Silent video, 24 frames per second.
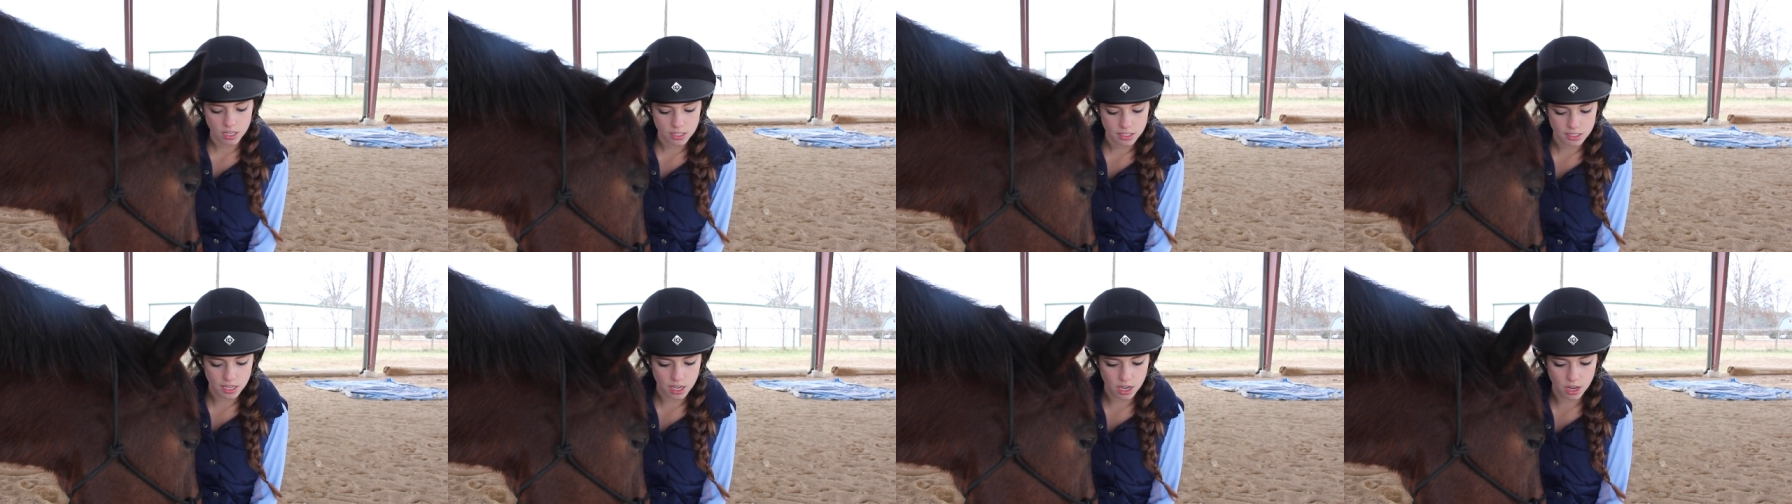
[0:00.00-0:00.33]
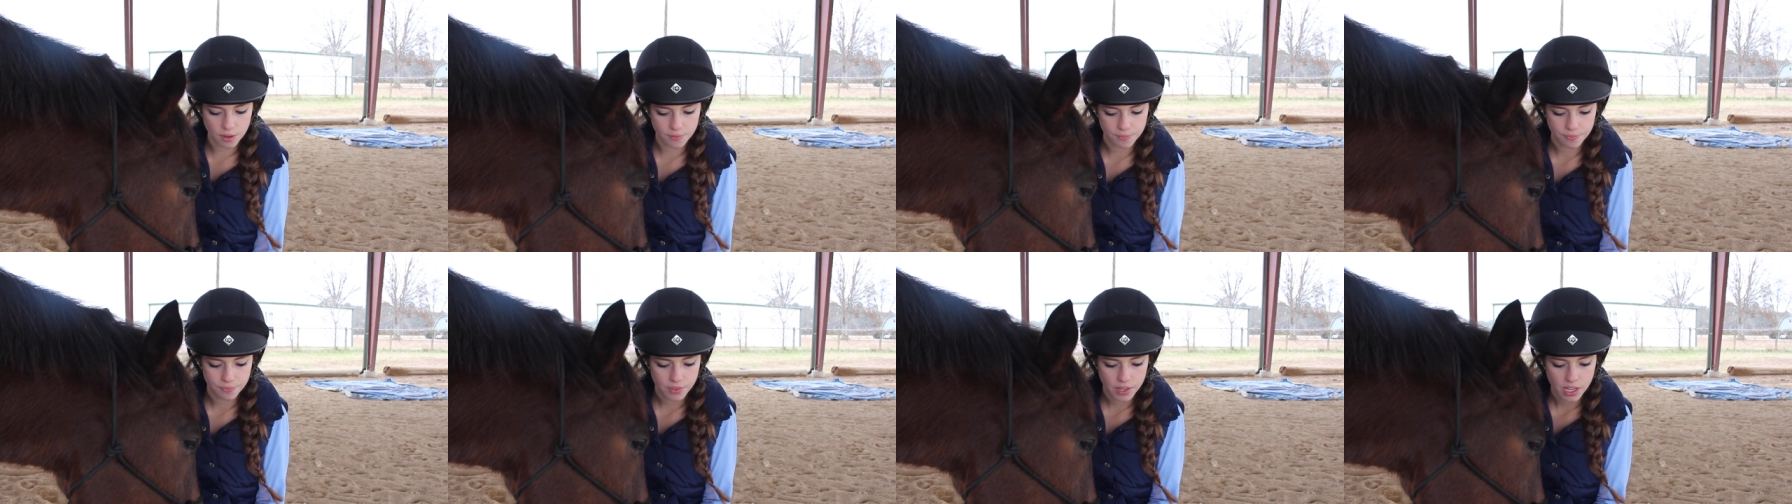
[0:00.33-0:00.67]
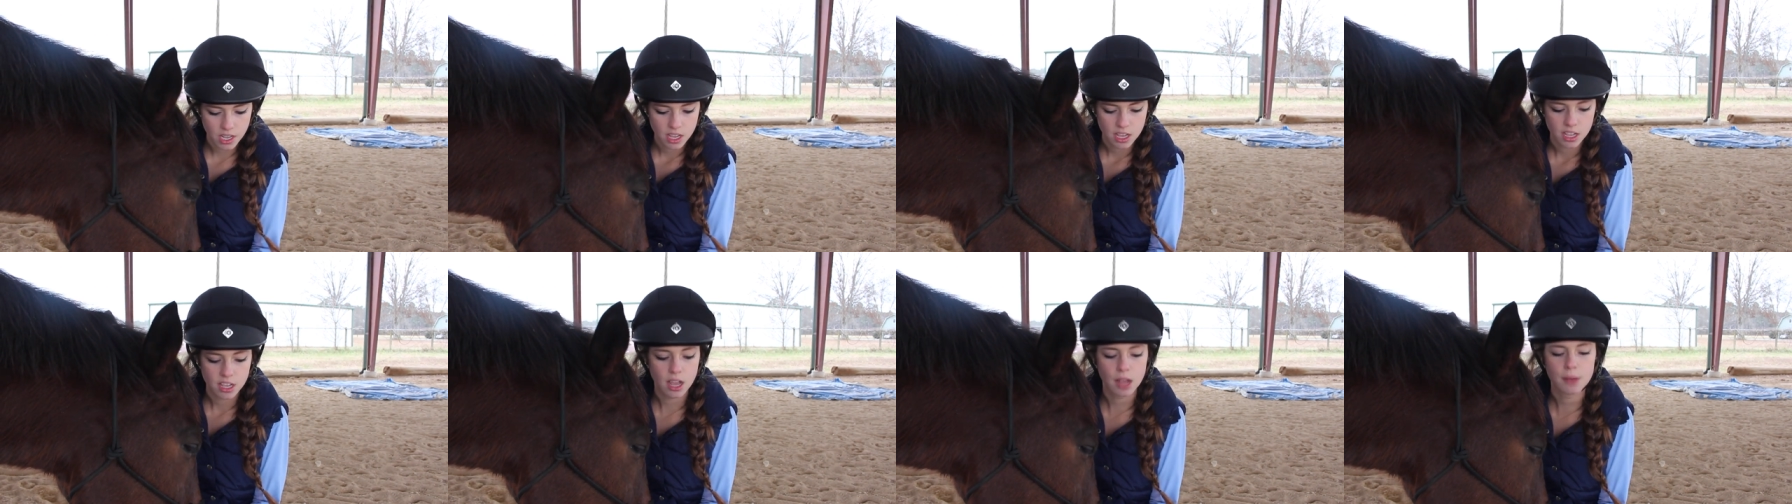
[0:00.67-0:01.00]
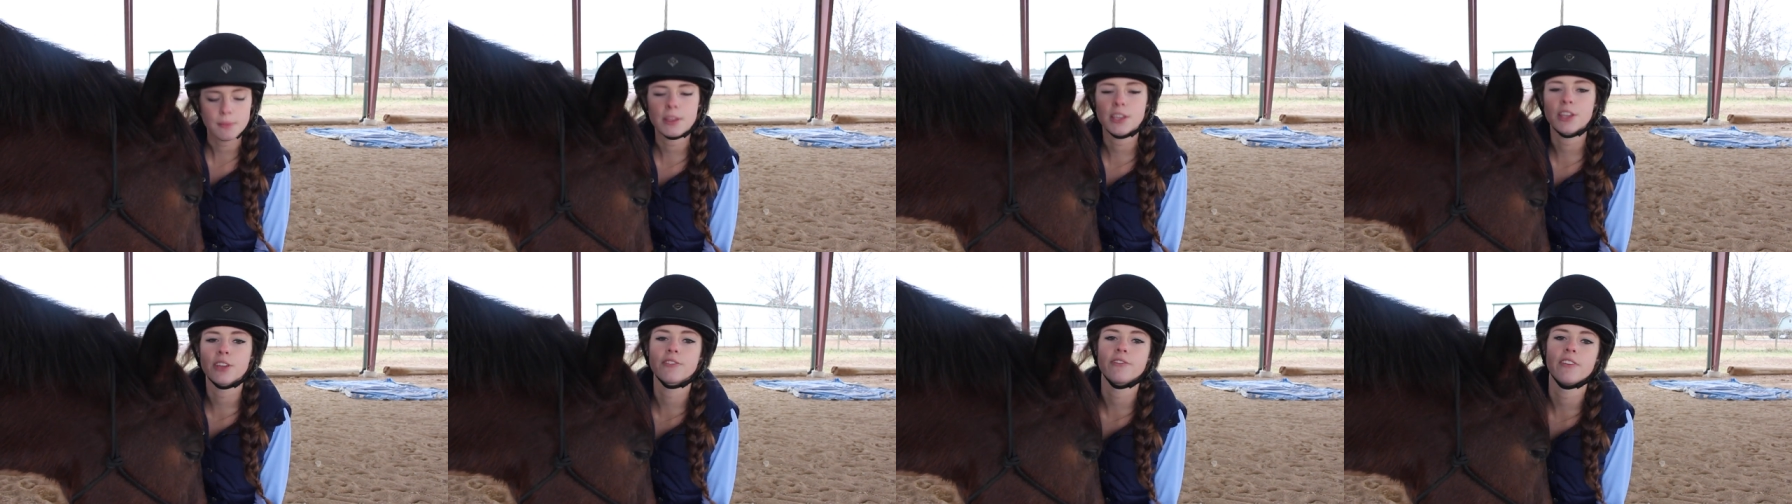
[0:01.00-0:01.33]
So,
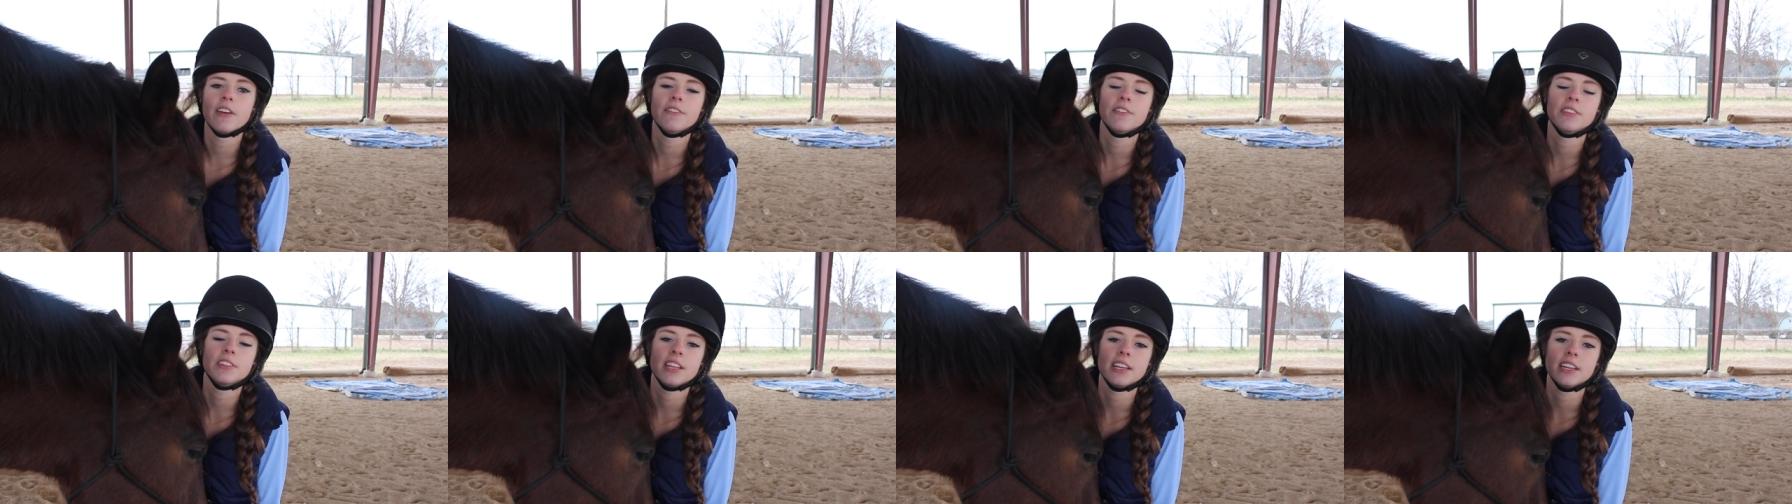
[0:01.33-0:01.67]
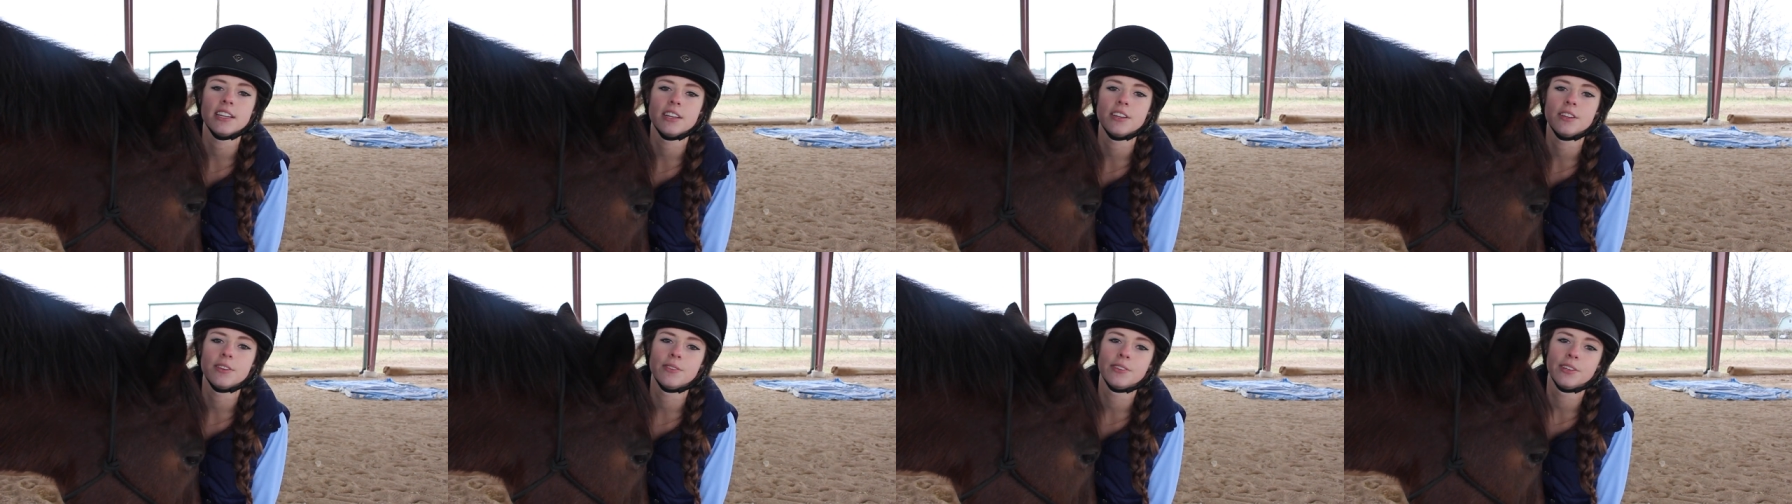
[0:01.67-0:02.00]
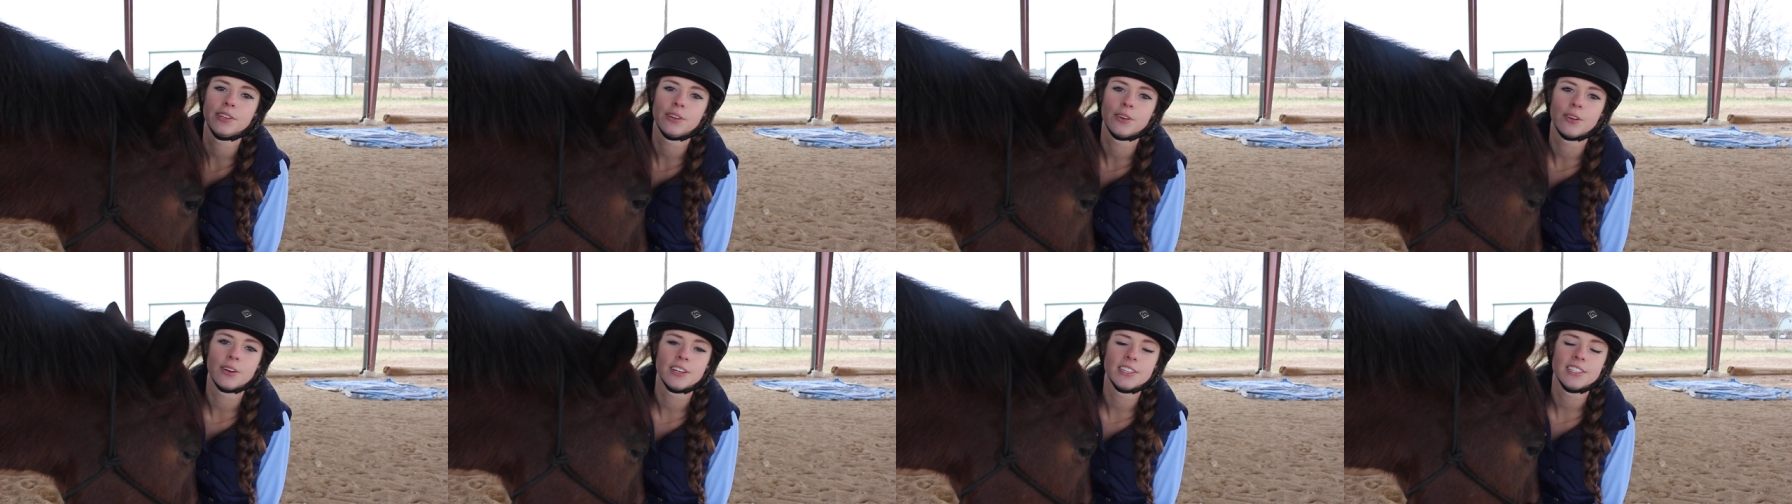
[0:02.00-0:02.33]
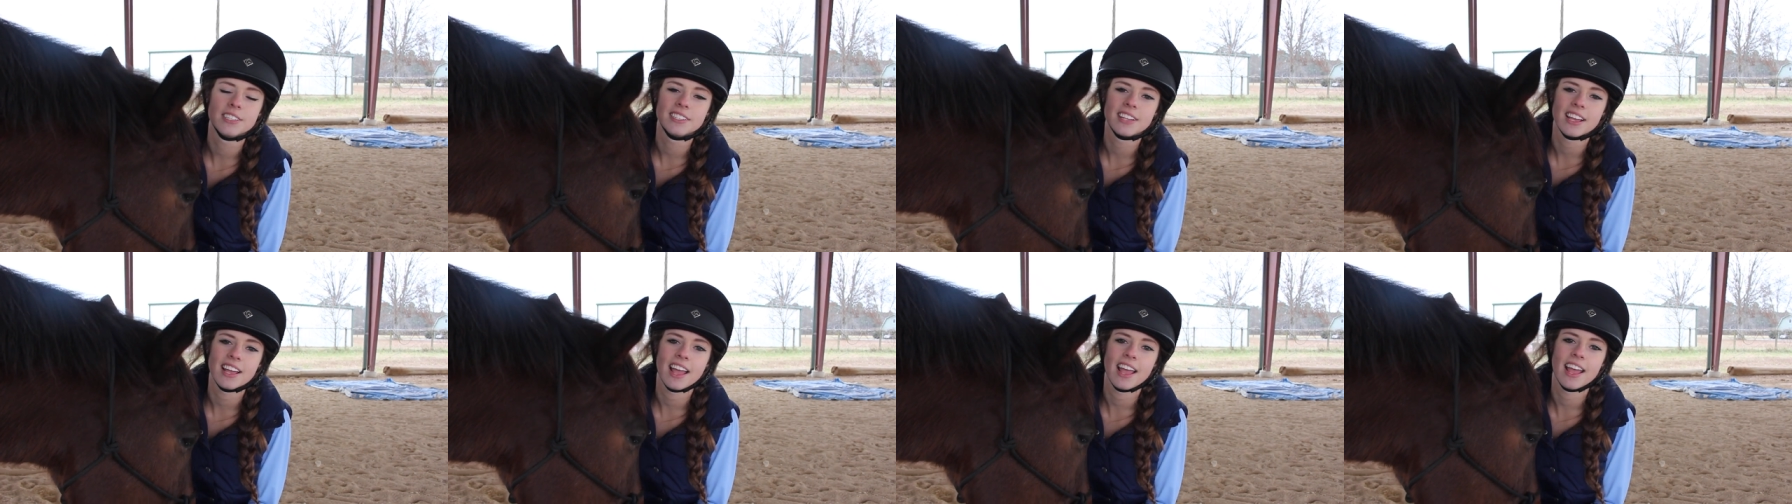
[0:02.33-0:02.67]
comment your favorite thing to do with your
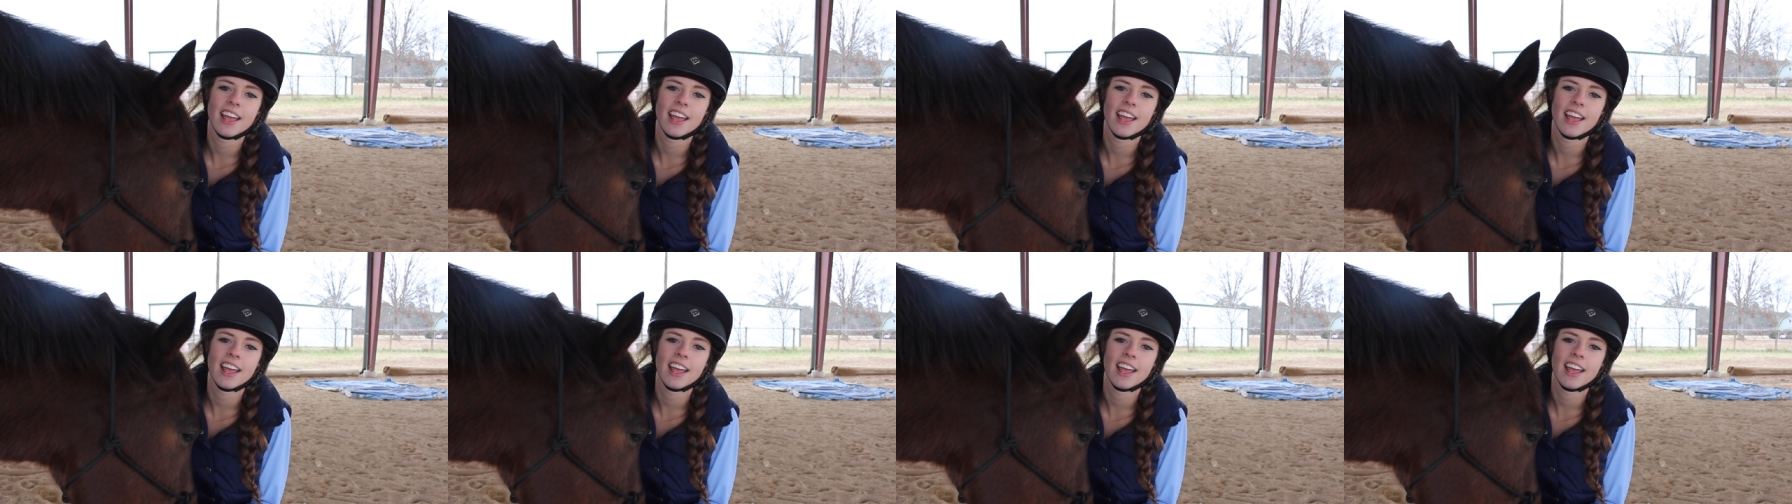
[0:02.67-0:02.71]
horse.